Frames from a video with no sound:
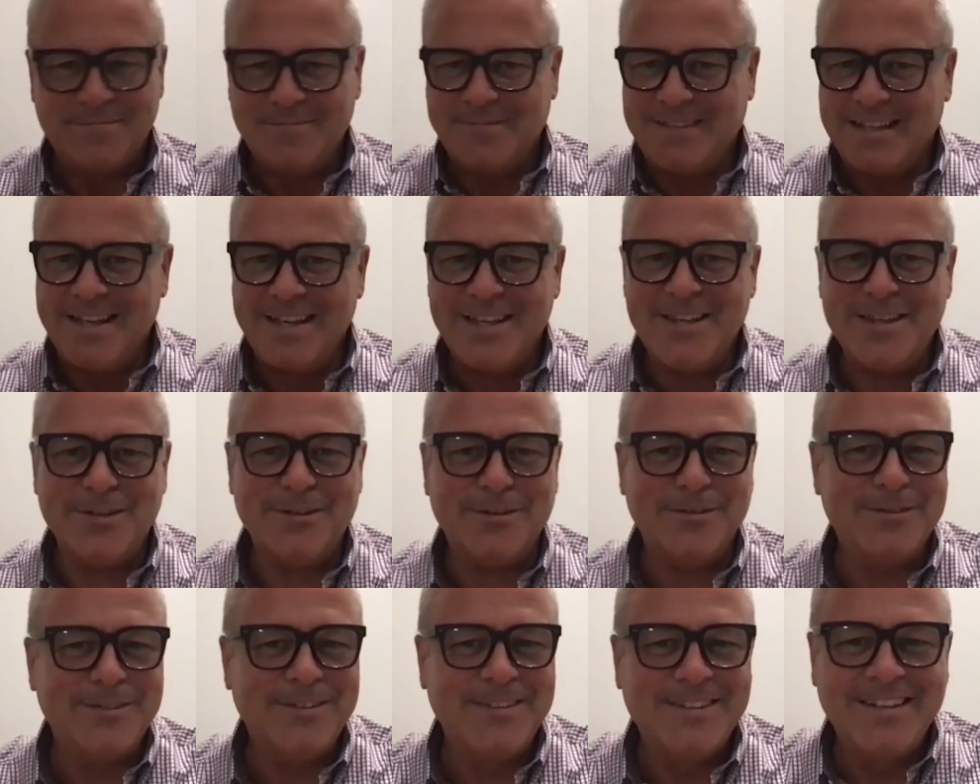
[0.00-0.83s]
Thank you.
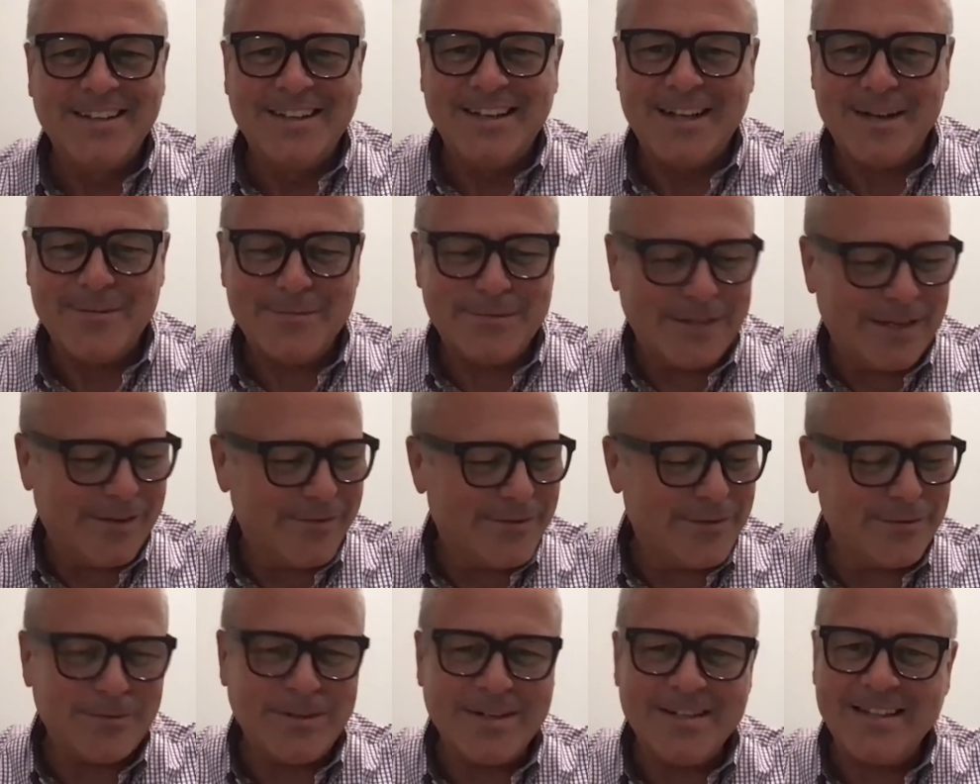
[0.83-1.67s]
I'm going to have
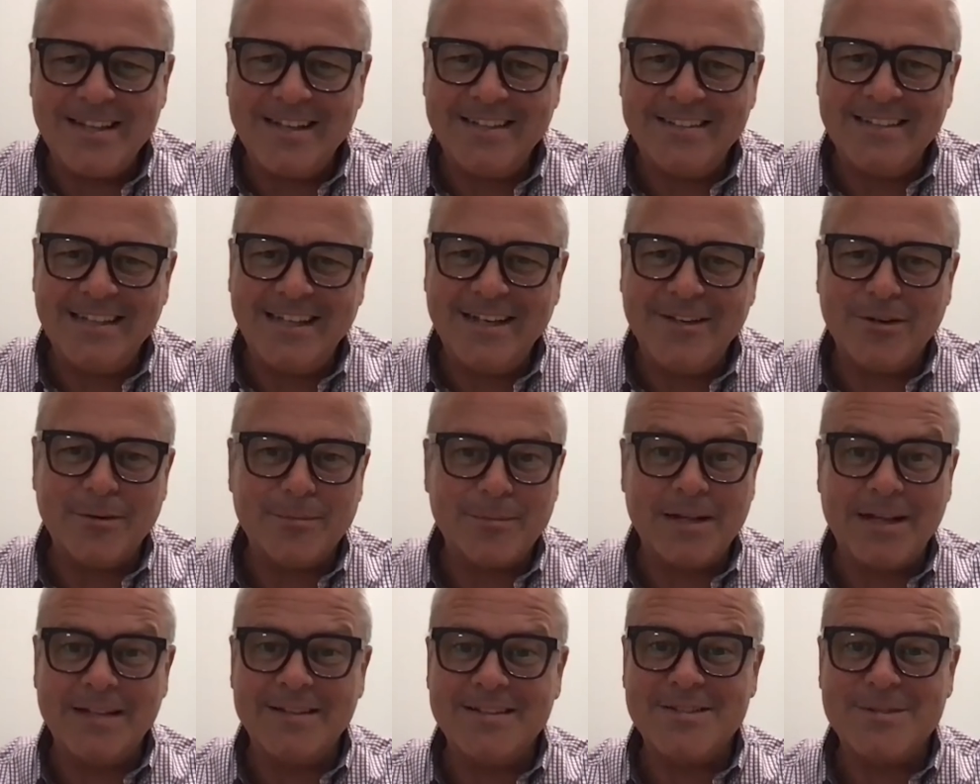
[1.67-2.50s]
to write that down. I'm
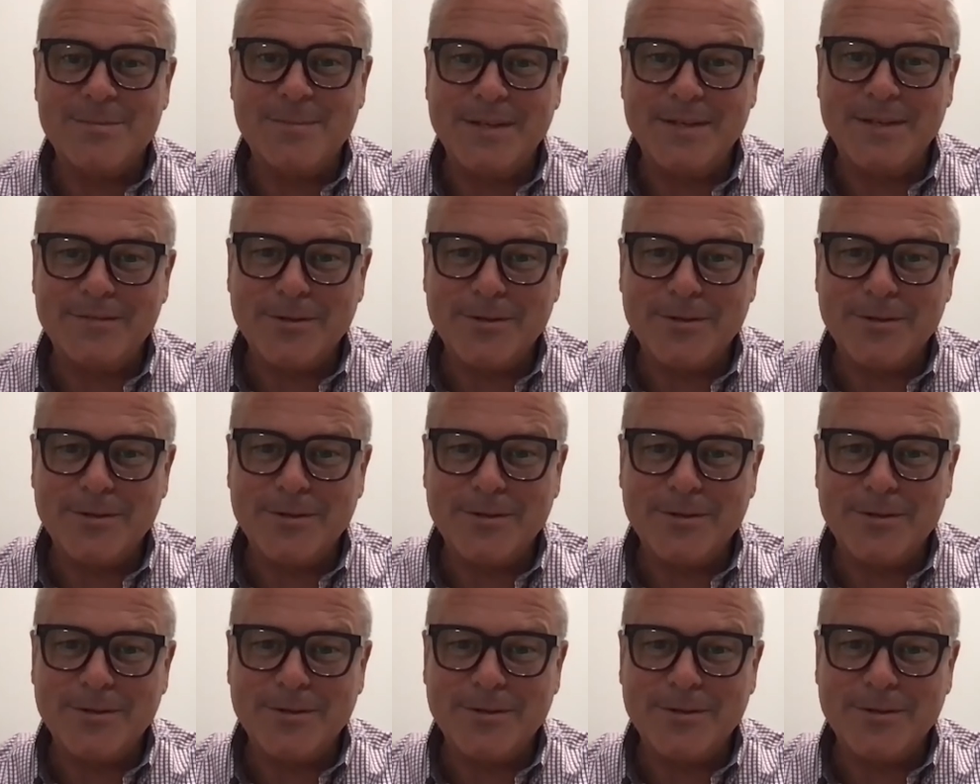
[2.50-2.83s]
glad this is being